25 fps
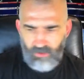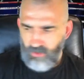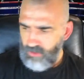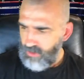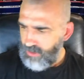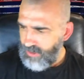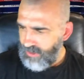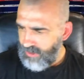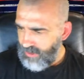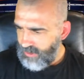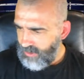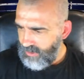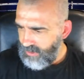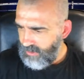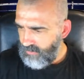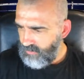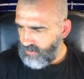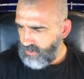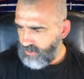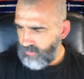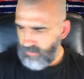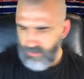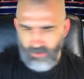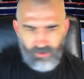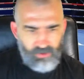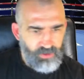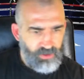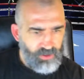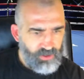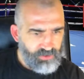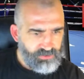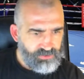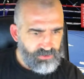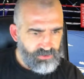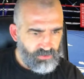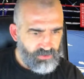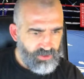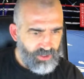What have we got there?
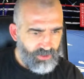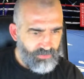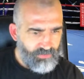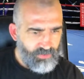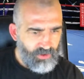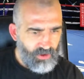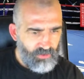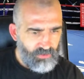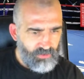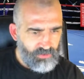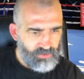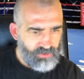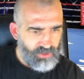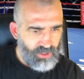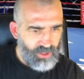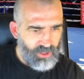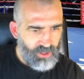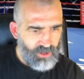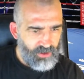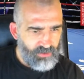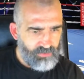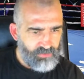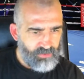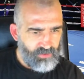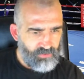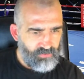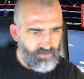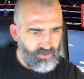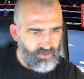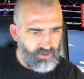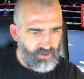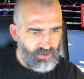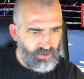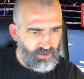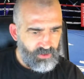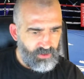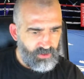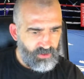So I'll keep going down
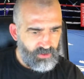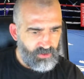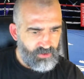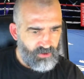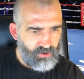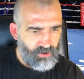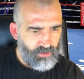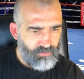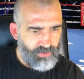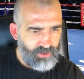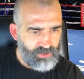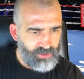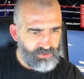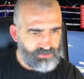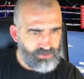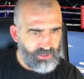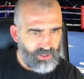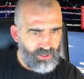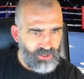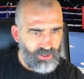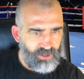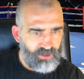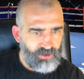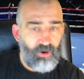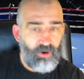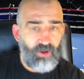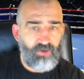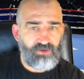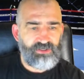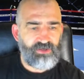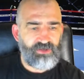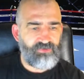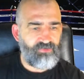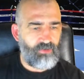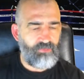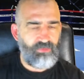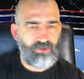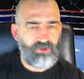the comments there. And
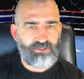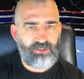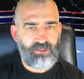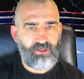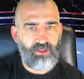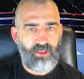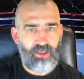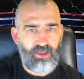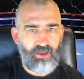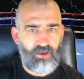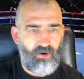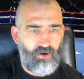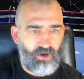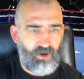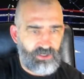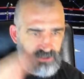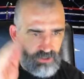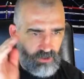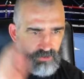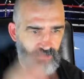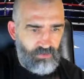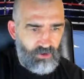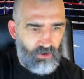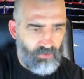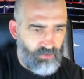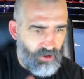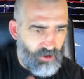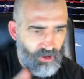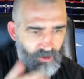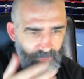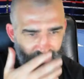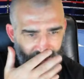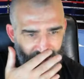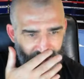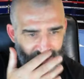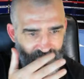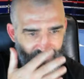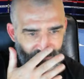apologies if I'm missing there, guys. I'll go
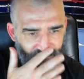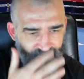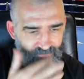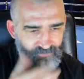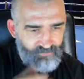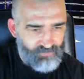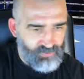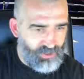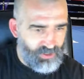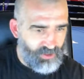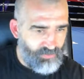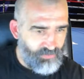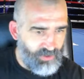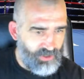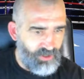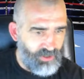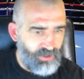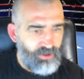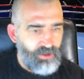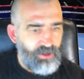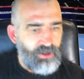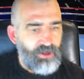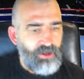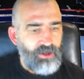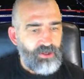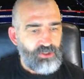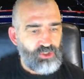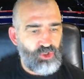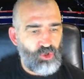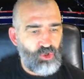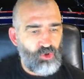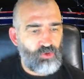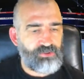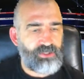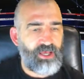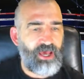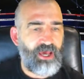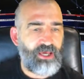back if I need be.
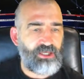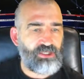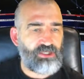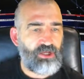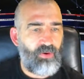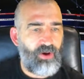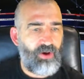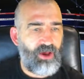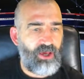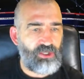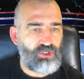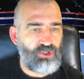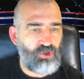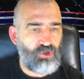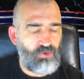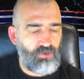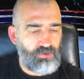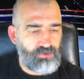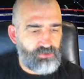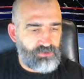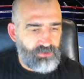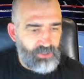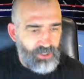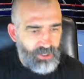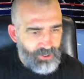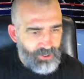Jules H, how are you, Jules?